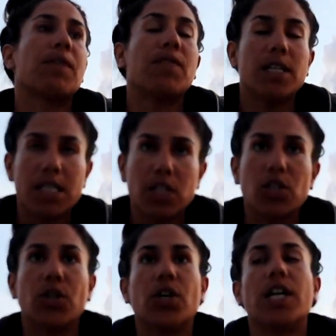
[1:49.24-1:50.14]

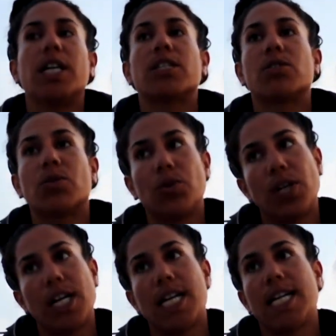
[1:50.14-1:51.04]
visitors,
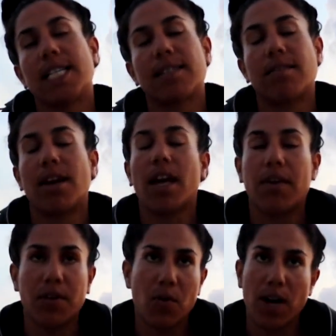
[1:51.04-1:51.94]
tourists,
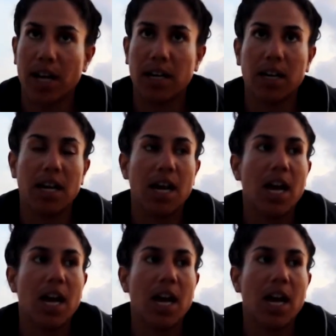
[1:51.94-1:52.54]
everyone.